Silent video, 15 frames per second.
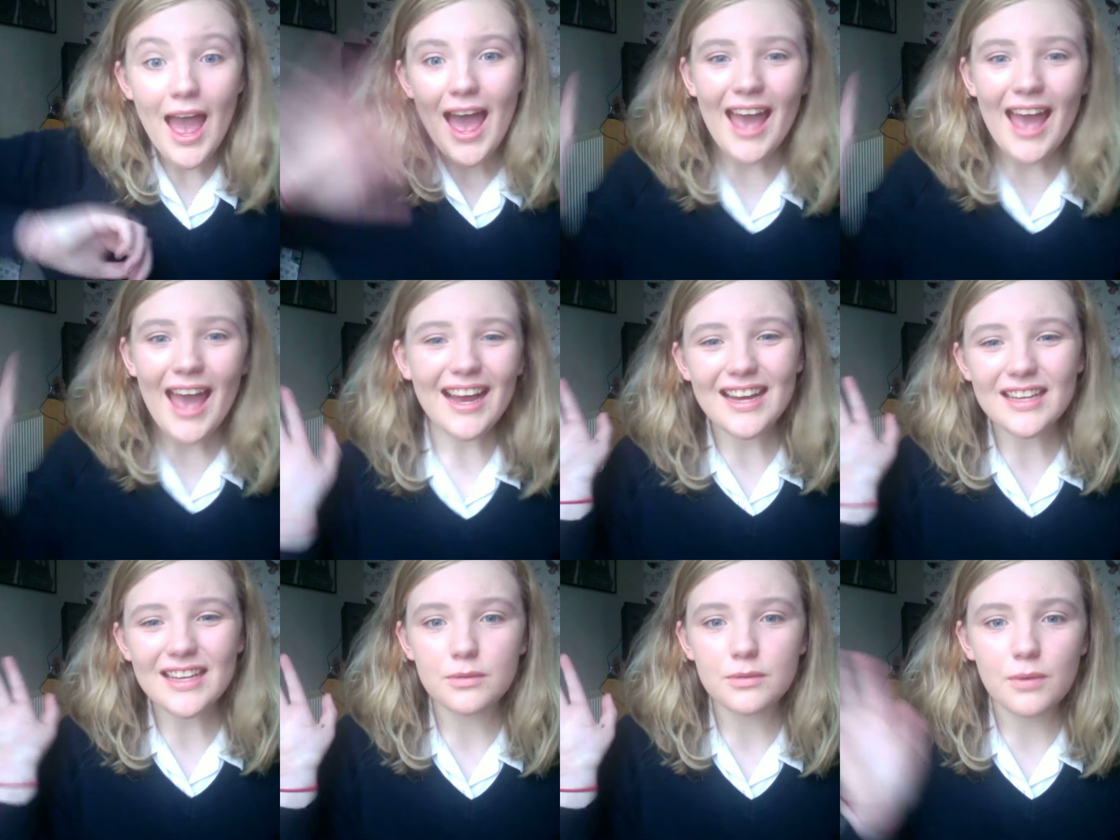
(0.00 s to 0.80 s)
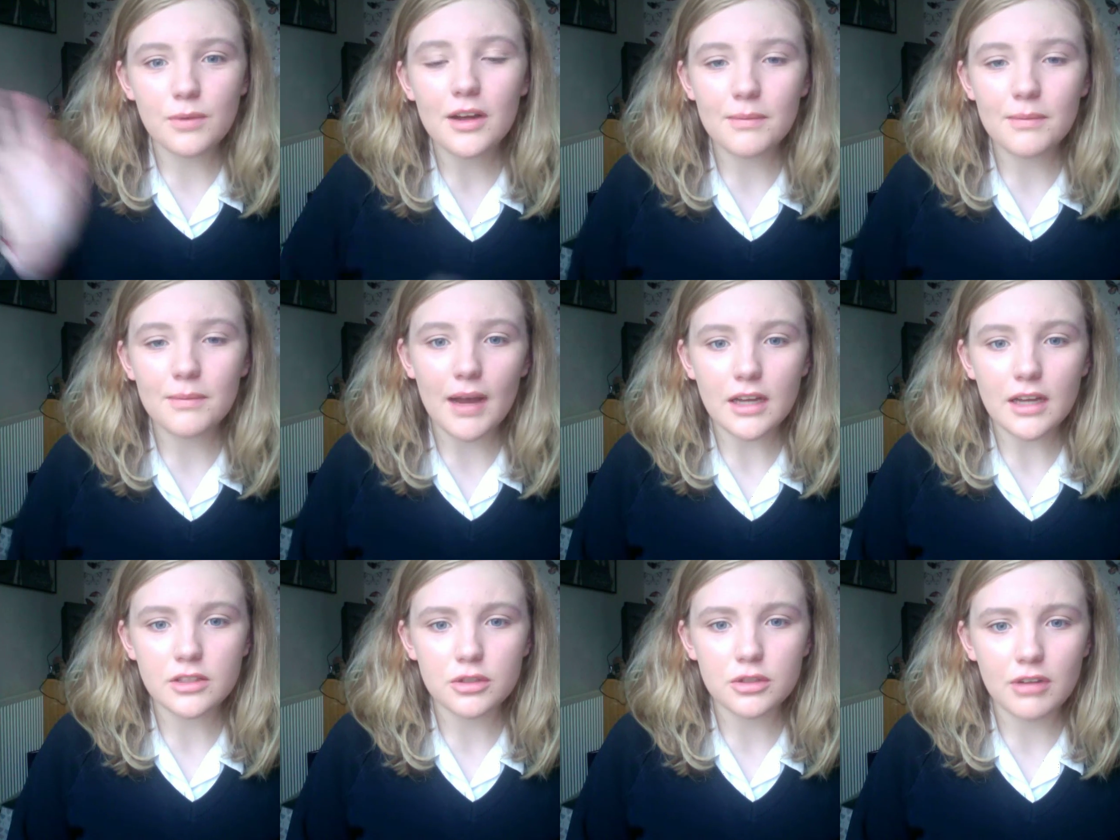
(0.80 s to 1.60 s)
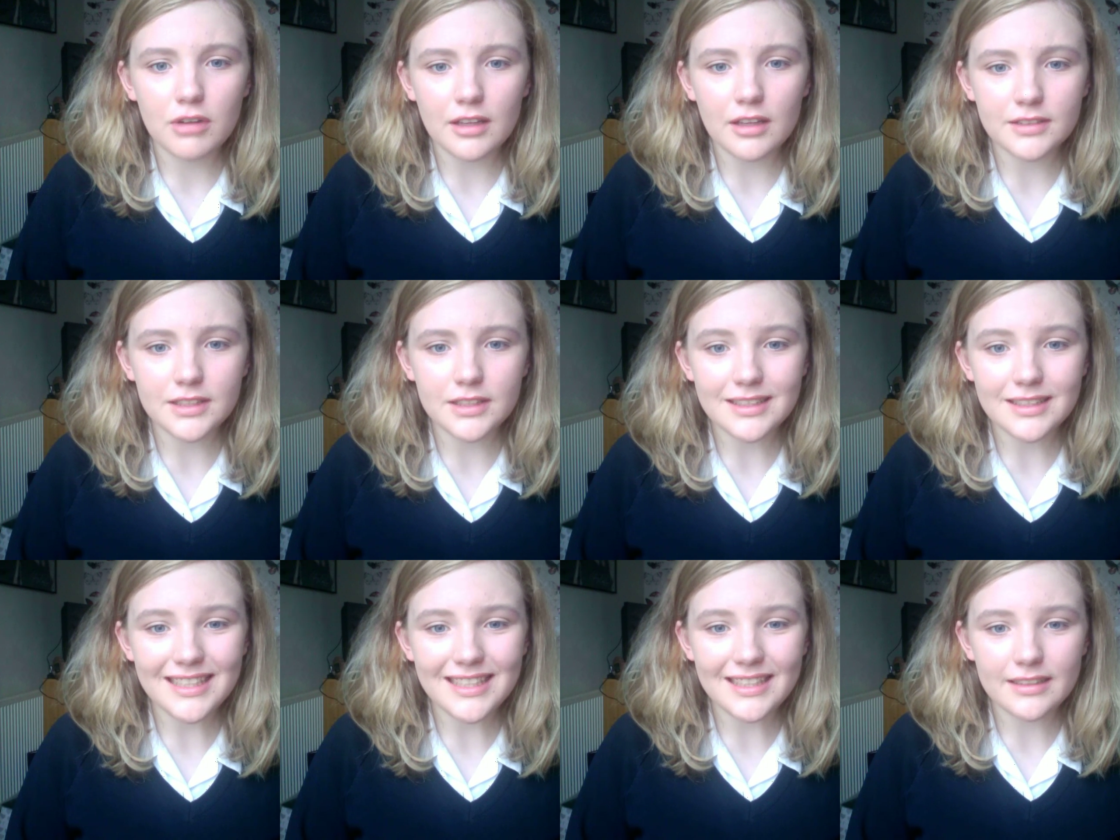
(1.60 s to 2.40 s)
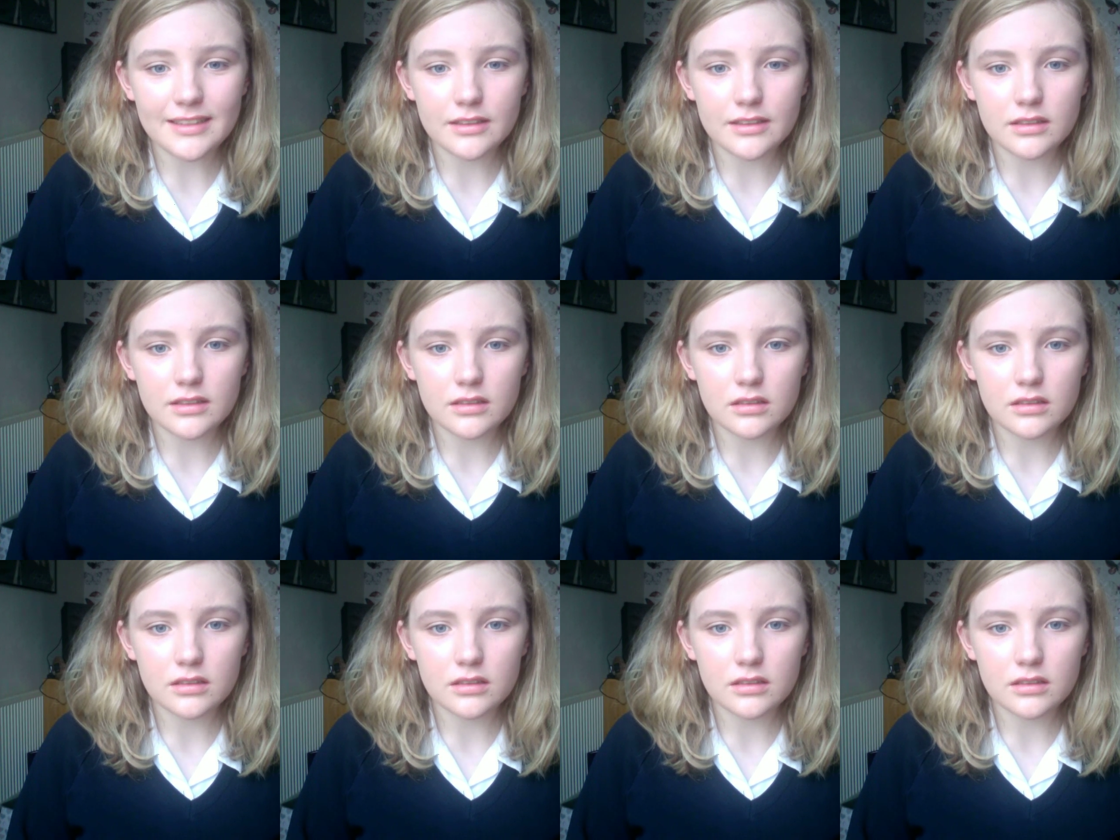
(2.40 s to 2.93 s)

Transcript: Hey guys, welcome back to Irrelevant Teens.